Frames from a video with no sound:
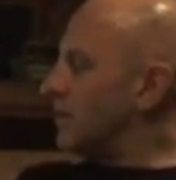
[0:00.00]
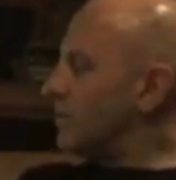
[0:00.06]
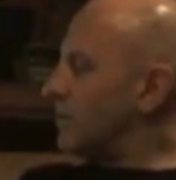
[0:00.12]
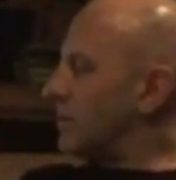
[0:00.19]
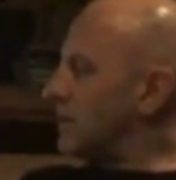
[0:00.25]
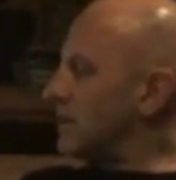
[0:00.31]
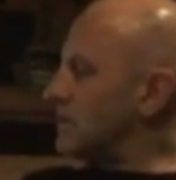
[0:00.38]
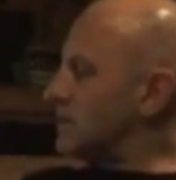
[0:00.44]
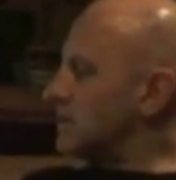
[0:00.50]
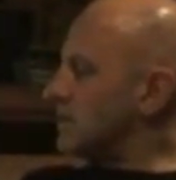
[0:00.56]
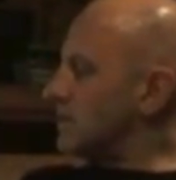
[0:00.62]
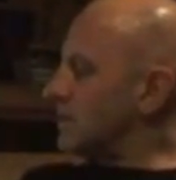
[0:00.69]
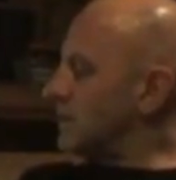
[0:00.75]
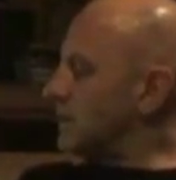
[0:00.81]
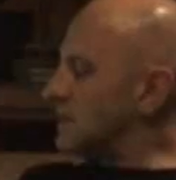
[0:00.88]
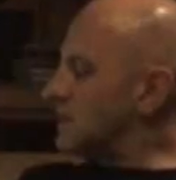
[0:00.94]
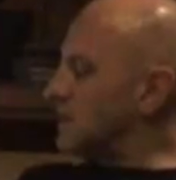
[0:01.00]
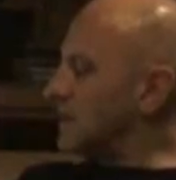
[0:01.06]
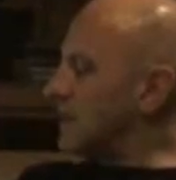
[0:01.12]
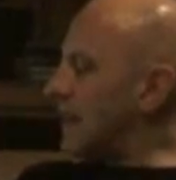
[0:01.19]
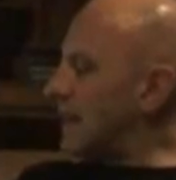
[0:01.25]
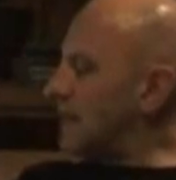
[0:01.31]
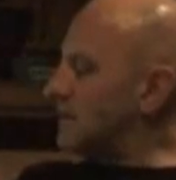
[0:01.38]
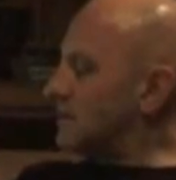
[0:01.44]
But it's
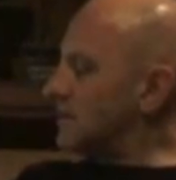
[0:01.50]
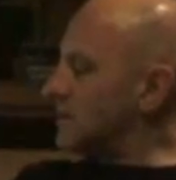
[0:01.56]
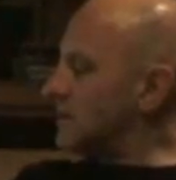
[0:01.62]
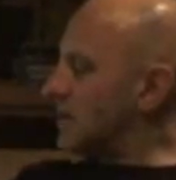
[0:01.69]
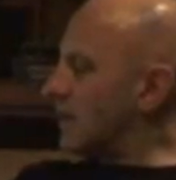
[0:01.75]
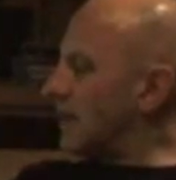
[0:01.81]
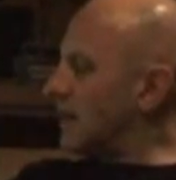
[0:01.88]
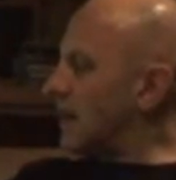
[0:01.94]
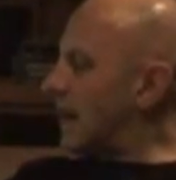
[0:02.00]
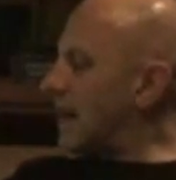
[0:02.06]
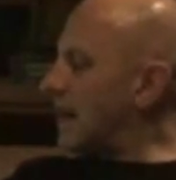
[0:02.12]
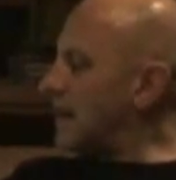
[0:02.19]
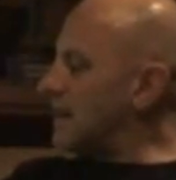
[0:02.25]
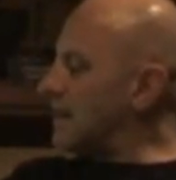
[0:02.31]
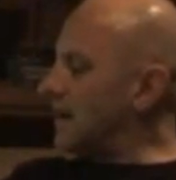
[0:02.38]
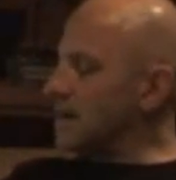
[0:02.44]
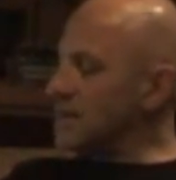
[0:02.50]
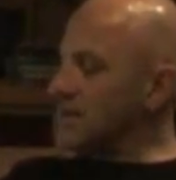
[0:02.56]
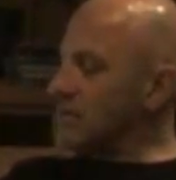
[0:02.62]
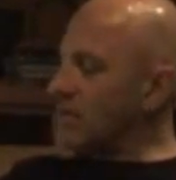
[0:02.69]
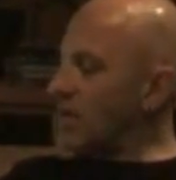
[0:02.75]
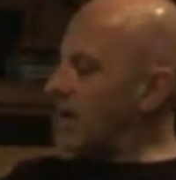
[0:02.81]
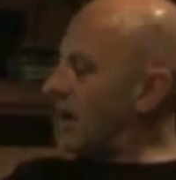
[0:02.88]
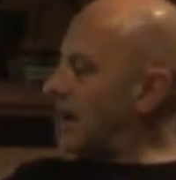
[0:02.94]
getting the
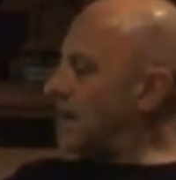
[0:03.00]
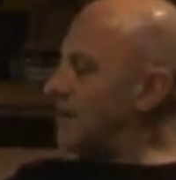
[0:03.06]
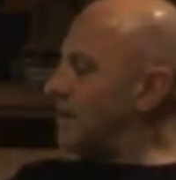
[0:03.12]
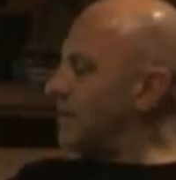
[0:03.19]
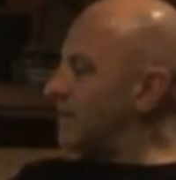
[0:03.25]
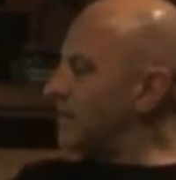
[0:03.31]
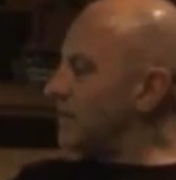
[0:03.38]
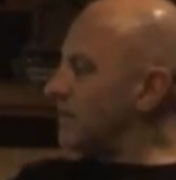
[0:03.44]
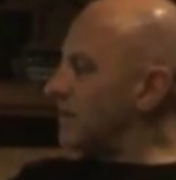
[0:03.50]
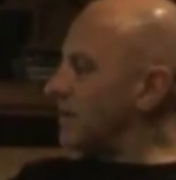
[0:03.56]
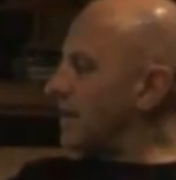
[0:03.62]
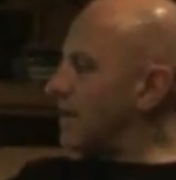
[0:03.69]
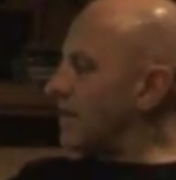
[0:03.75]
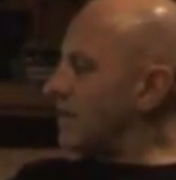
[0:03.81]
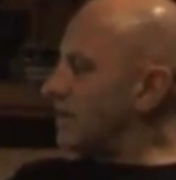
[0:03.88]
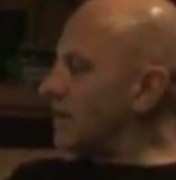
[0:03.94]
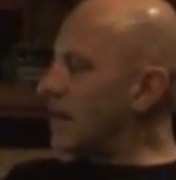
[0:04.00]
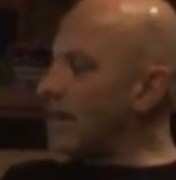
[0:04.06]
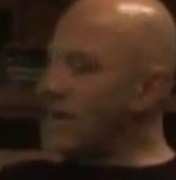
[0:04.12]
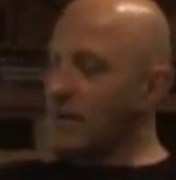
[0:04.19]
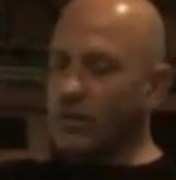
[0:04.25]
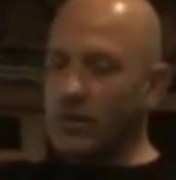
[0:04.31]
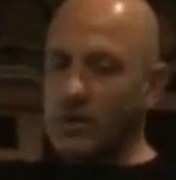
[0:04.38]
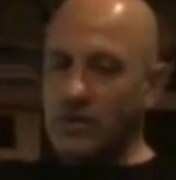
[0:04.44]
right elements together, and
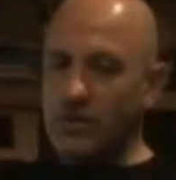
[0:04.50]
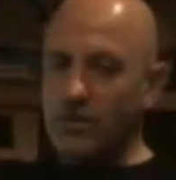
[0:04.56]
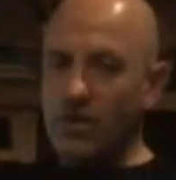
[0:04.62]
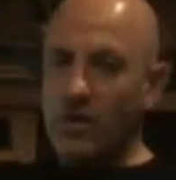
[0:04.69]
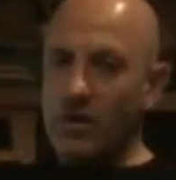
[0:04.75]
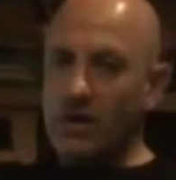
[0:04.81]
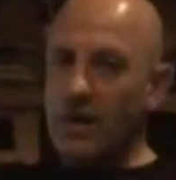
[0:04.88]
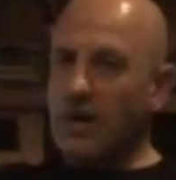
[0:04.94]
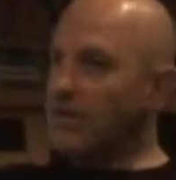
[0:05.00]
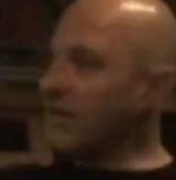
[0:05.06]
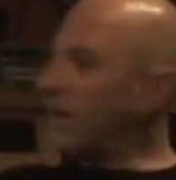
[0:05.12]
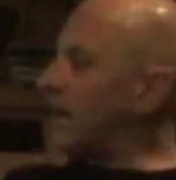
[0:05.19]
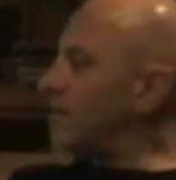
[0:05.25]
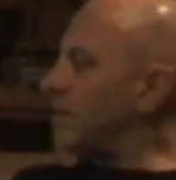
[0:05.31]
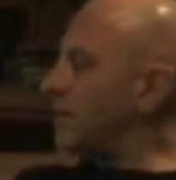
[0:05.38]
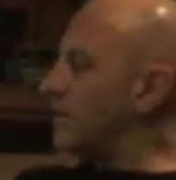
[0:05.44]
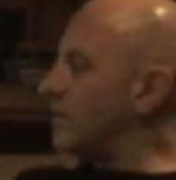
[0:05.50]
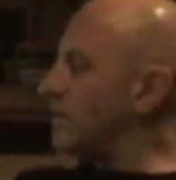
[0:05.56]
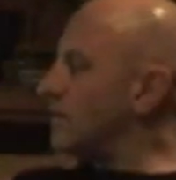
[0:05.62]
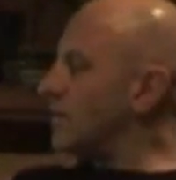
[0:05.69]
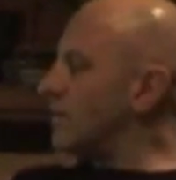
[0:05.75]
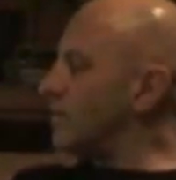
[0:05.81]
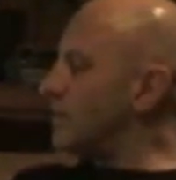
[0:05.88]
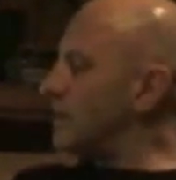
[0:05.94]
knowing when you've got enough elements,
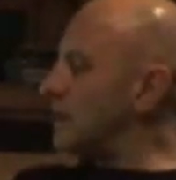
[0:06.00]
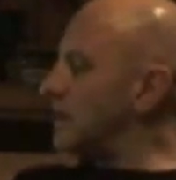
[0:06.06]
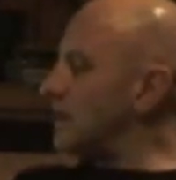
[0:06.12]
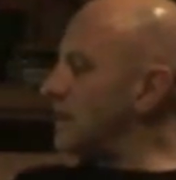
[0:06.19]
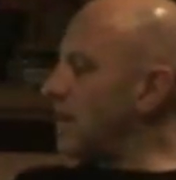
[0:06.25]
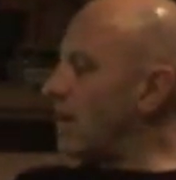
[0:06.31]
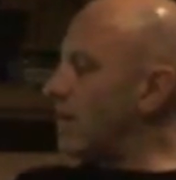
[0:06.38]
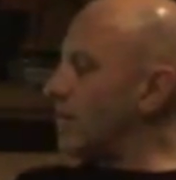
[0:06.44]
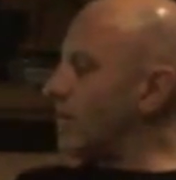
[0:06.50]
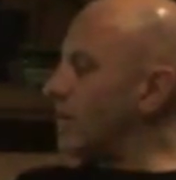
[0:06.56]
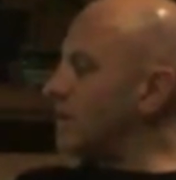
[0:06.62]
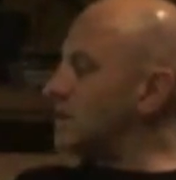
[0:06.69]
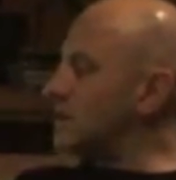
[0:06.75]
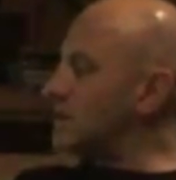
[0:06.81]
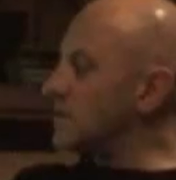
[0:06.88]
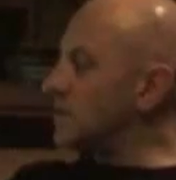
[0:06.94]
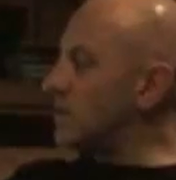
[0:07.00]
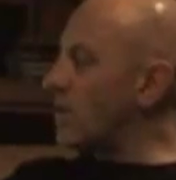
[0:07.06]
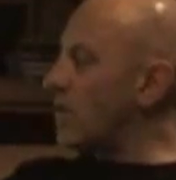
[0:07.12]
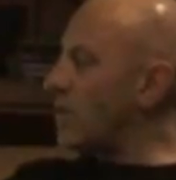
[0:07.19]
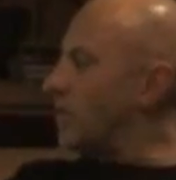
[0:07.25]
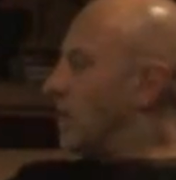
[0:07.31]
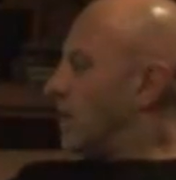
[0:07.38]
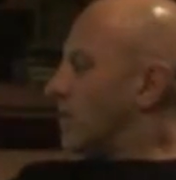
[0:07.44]
and B, knowing when to stop.